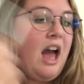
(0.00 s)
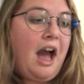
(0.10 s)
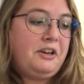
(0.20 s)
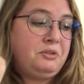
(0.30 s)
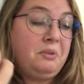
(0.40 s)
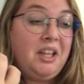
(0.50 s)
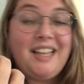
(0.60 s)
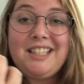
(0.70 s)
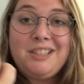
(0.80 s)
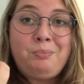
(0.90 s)
I just really
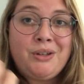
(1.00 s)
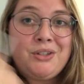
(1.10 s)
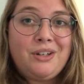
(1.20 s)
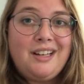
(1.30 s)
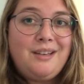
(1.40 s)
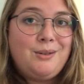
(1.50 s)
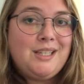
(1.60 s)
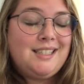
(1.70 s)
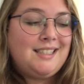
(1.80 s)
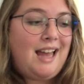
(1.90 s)
like this picture. It
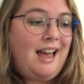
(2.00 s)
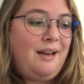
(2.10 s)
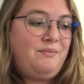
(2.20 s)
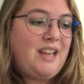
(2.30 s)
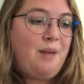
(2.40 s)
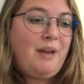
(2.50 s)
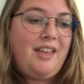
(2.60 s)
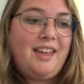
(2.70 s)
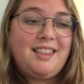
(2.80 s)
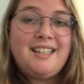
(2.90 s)
was down by
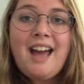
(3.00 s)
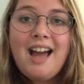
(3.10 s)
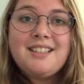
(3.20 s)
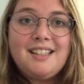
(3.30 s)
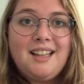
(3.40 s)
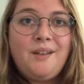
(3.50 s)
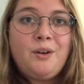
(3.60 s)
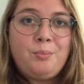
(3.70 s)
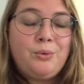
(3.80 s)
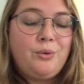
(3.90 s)
like the docks in
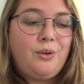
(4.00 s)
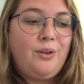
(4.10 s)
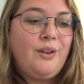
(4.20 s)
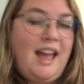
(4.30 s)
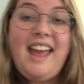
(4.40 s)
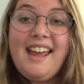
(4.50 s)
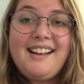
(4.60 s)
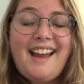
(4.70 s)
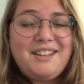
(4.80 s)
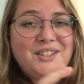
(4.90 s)
Liverpool,
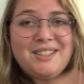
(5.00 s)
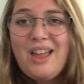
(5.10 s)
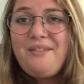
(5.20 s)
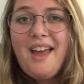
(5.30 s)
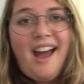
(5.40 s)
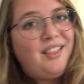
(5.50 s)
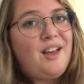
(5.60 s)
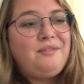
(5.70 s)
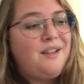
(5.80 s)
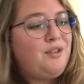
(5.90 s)
and I just love it. I
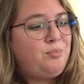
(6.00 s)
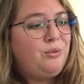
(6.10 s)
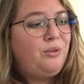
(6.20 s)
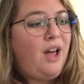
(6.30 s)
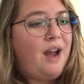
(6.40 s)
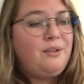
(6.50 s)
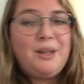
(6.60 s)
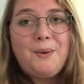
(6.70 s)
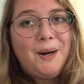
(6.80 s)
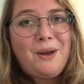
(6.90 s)
love Liverpool. I really
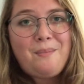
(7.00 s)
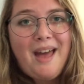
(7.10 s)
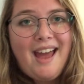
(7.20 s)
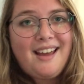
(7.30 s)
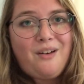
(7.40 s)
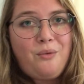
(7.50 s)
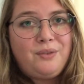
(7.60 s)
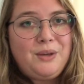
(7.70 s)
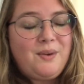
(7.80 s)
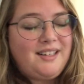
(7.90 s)
want to go back.
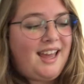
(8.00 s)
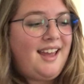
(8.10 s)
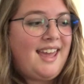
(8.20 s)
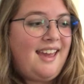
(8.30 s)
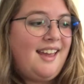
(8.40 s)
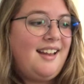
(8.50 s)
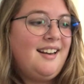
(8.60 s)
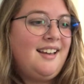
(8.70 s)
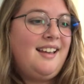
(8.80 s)
Hopefully one day I can.